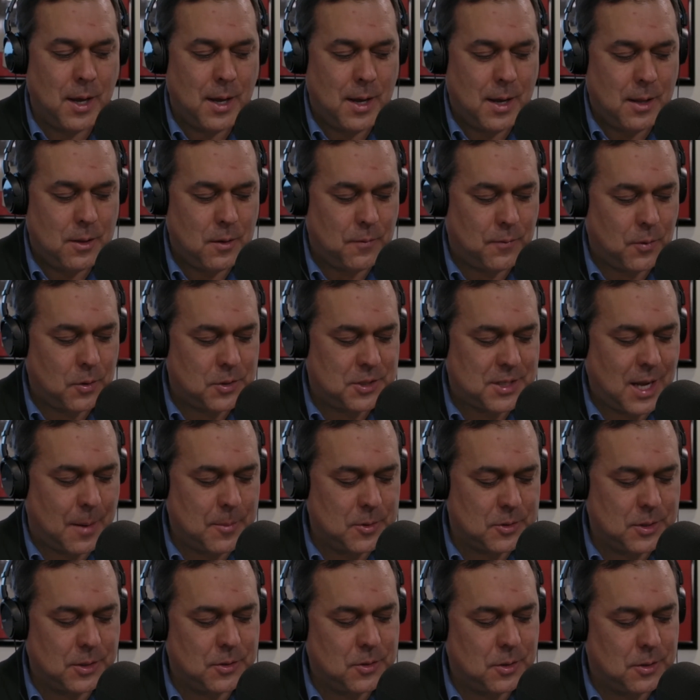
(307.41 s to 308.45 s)
The first time
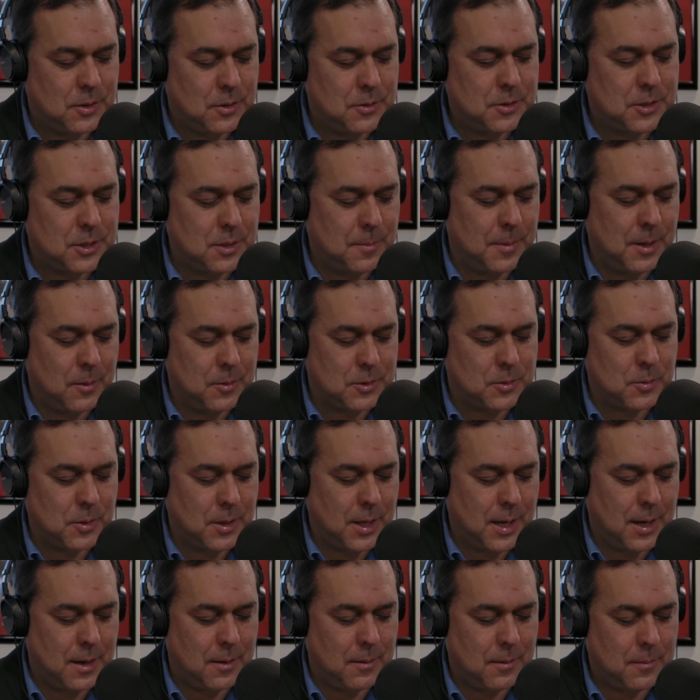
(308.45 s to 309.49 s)
it was introduced to me was with
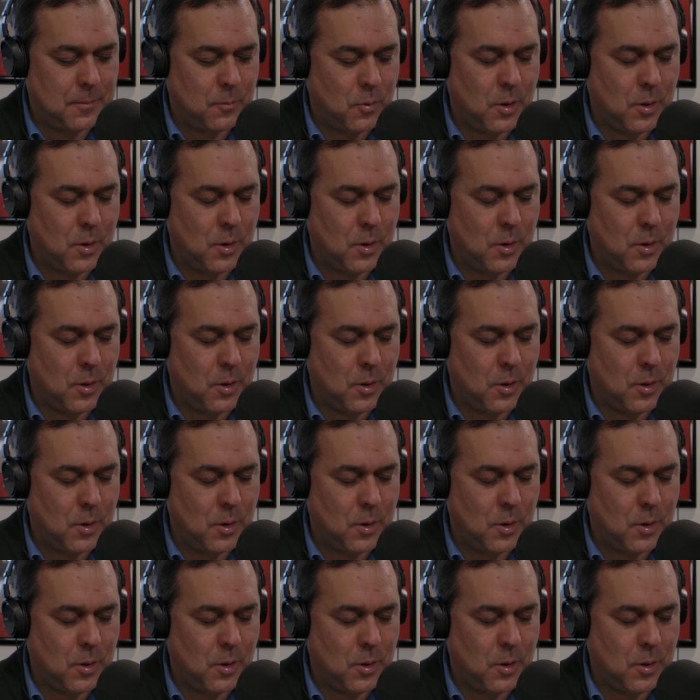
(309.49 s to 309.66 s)
a